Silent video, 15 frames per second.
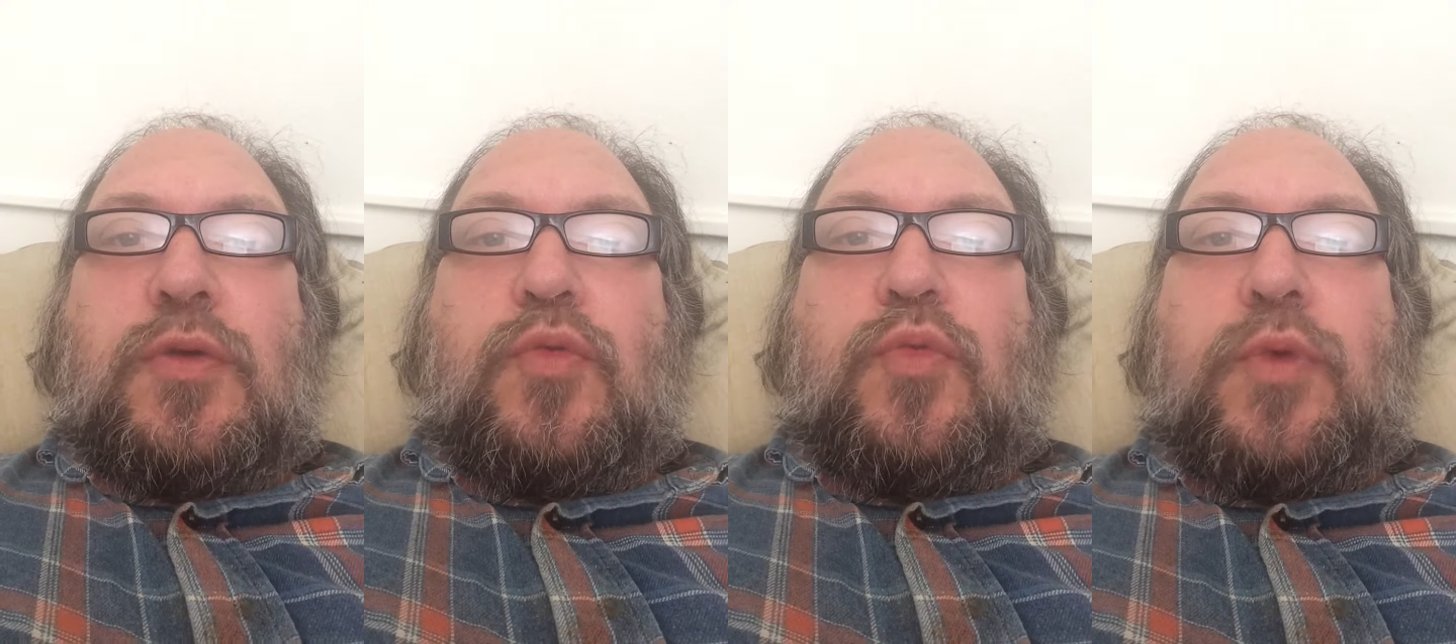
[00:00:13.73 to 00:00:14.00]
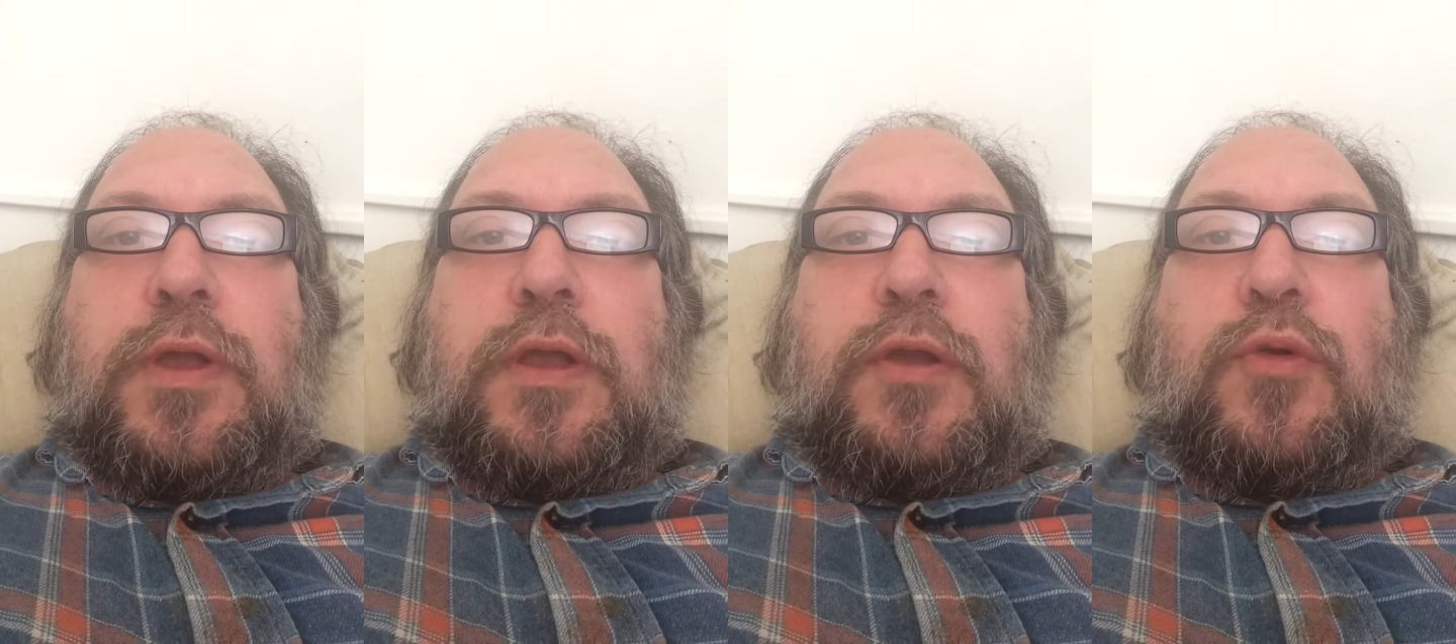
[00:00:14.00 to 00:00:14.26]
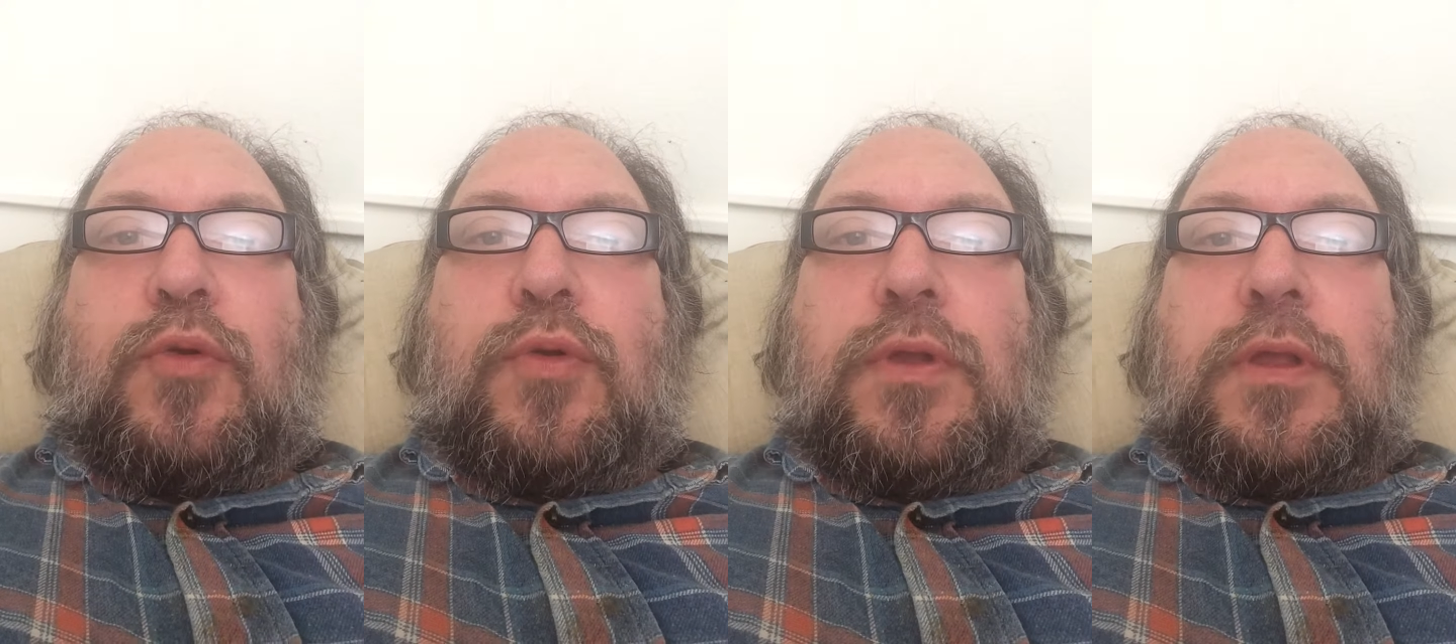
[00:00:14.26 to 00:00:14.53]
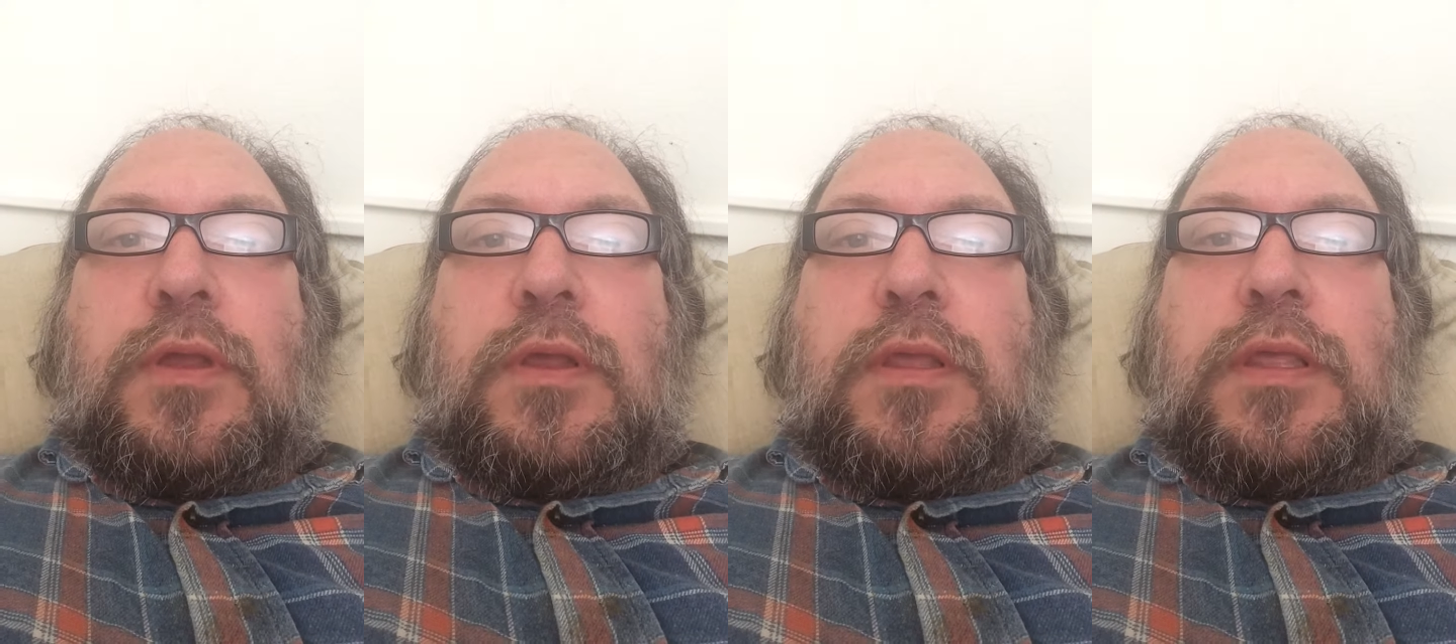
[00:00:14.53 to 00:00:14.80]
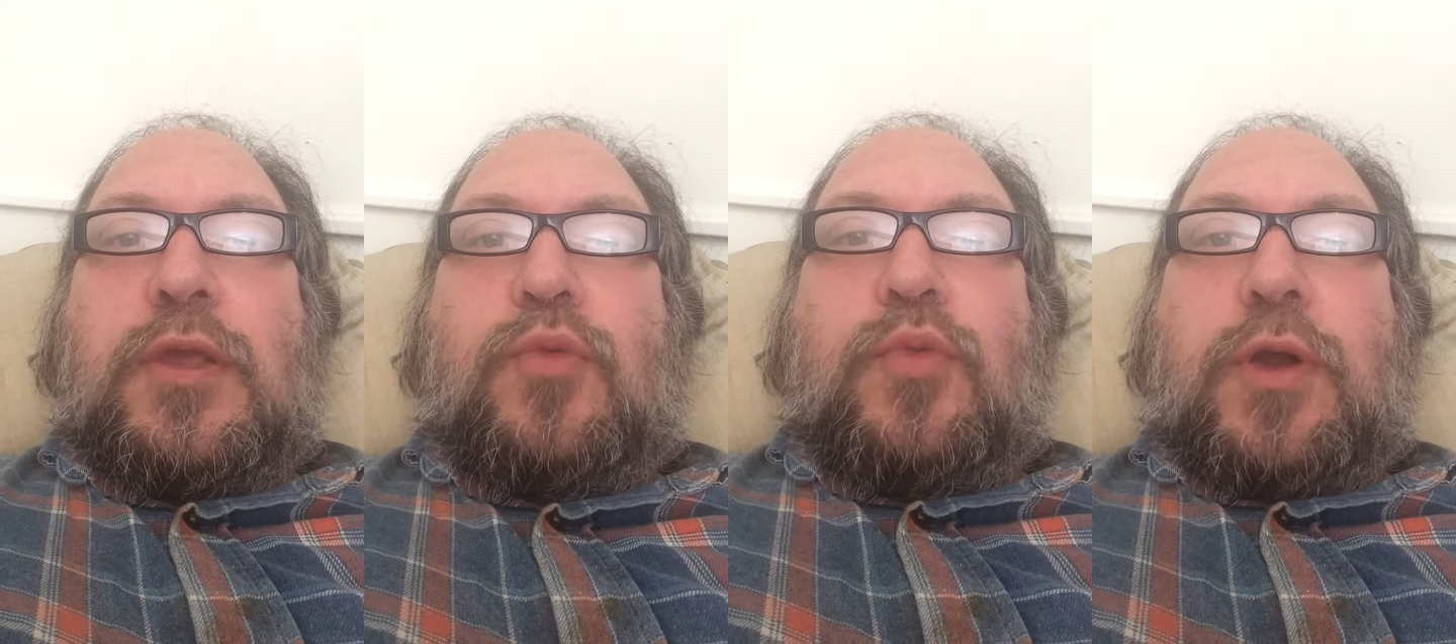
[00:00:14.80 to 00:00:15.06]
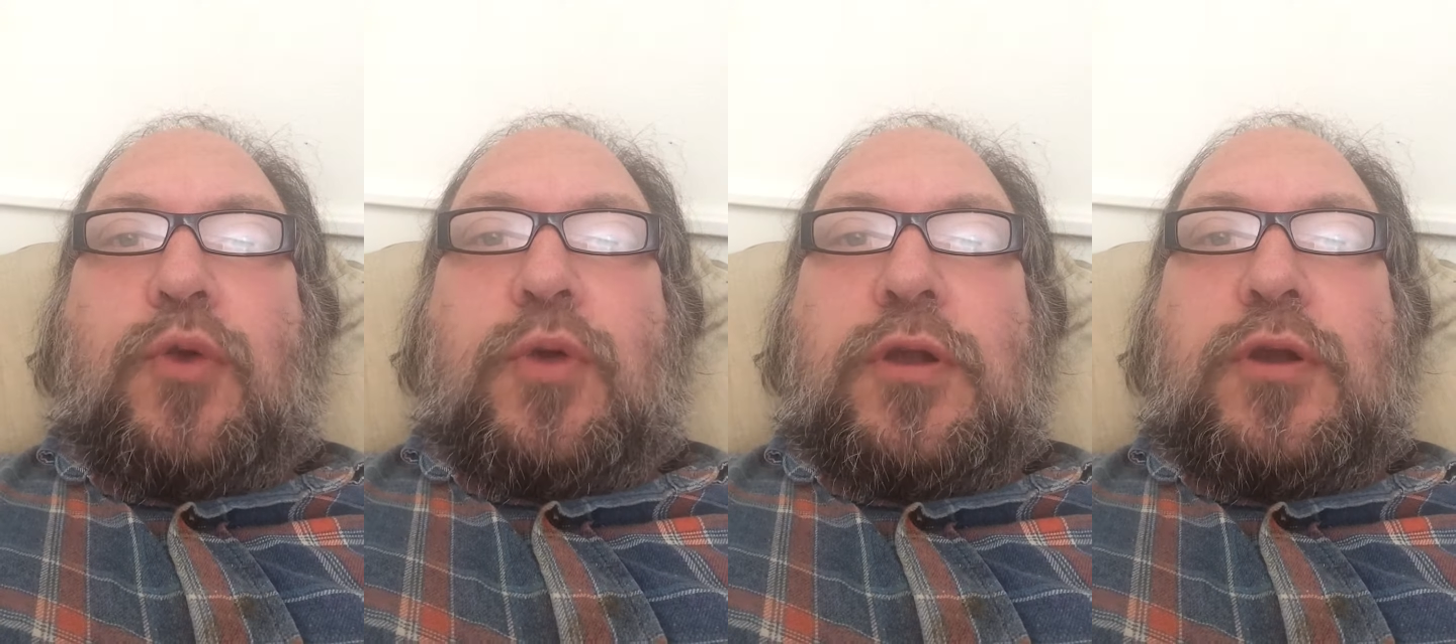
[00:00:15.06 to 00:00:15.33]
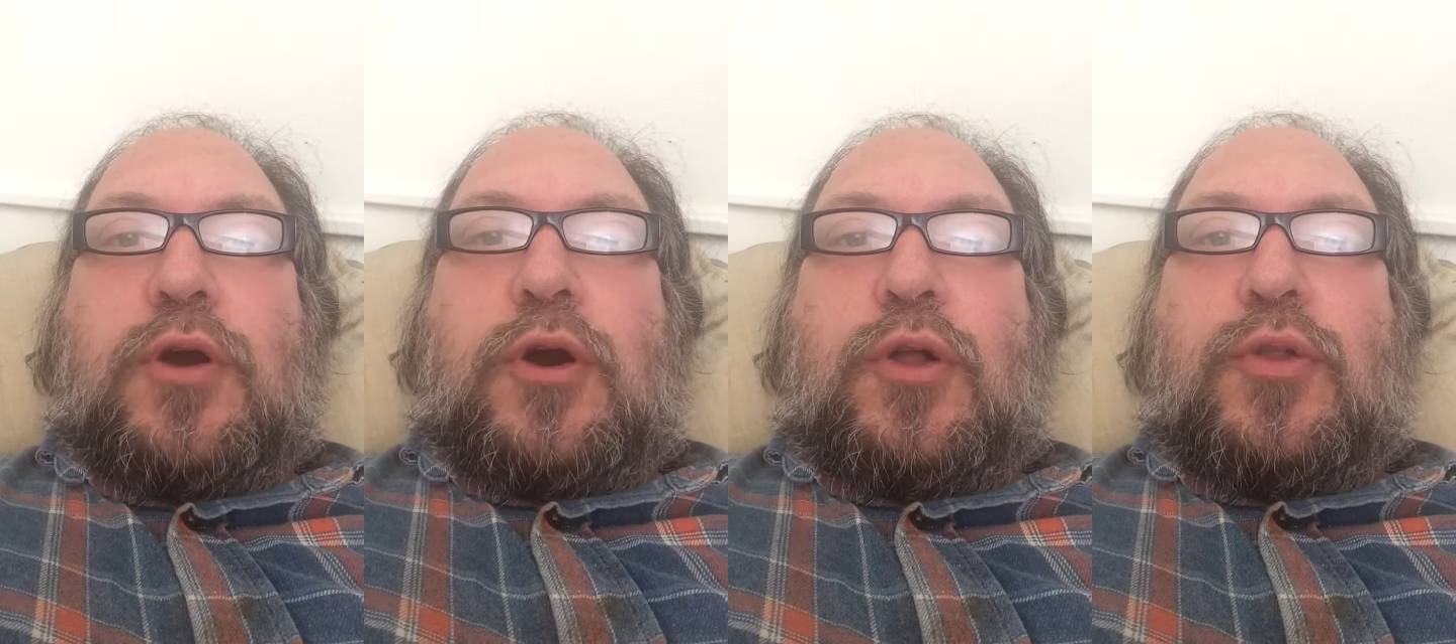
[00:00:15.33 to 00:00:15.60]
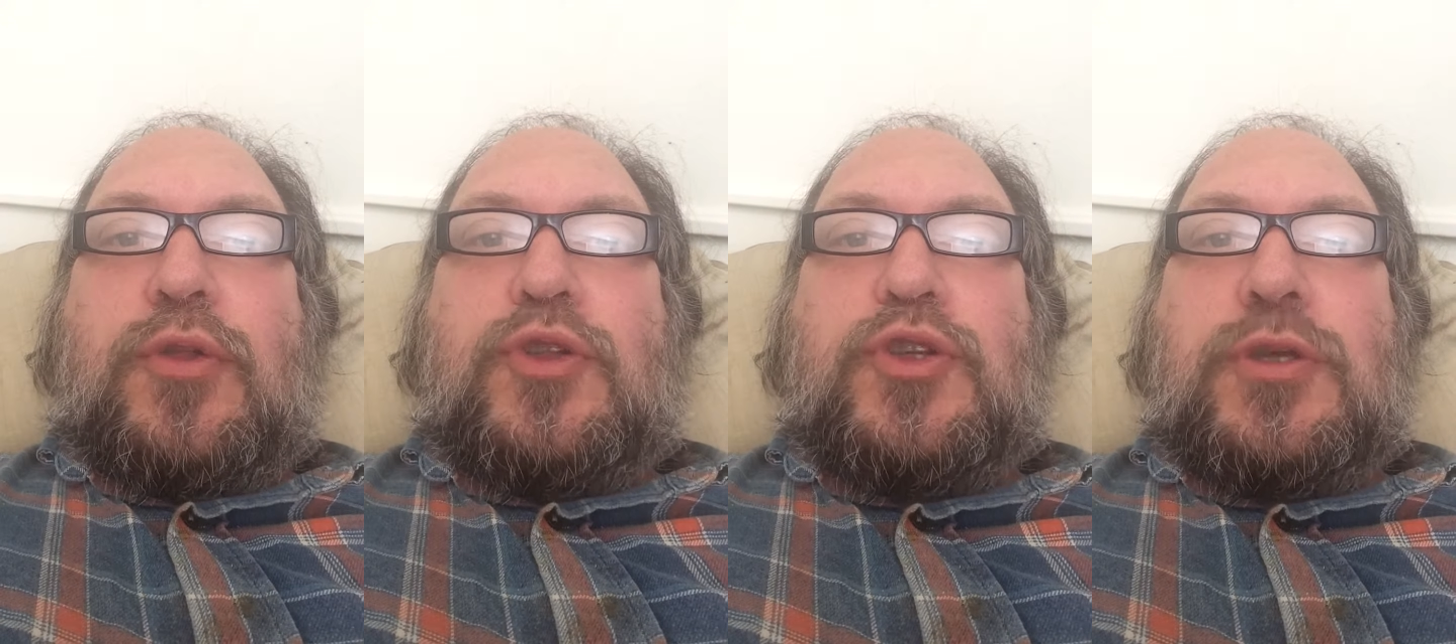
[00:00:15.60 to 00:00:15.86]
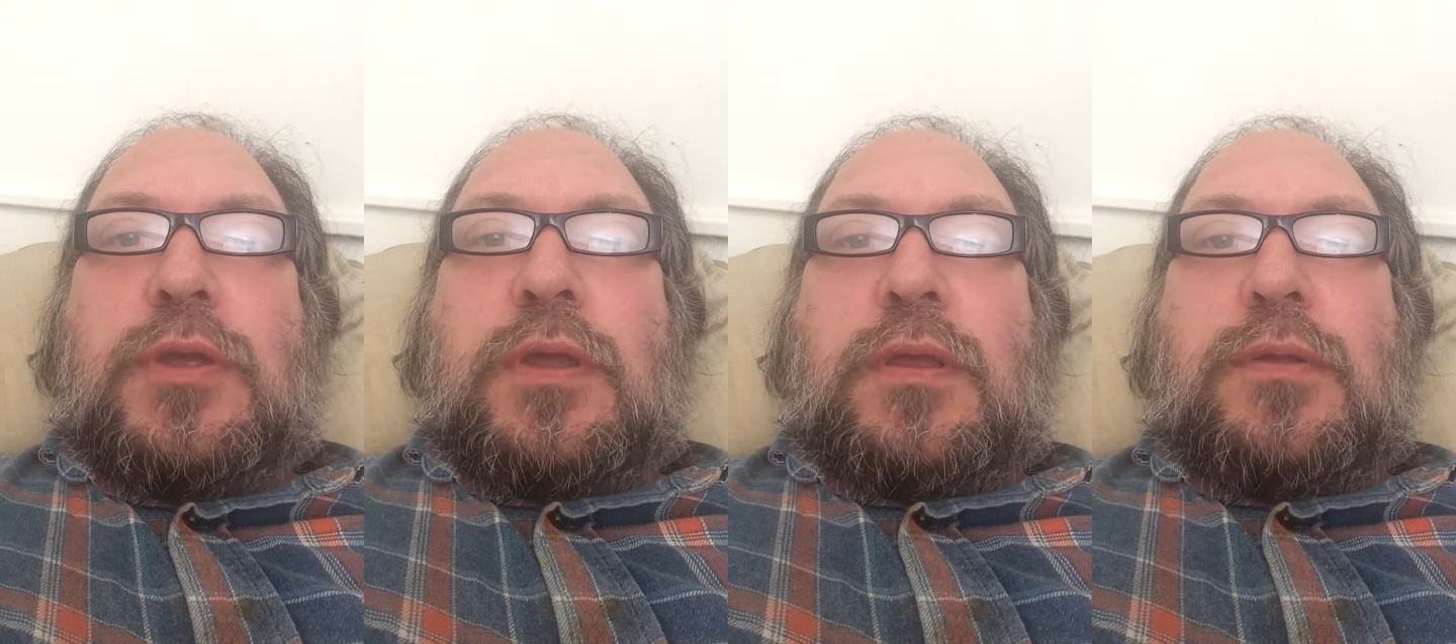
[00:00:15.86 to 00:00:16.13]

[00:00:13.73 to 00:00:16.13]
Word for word: where you wear a college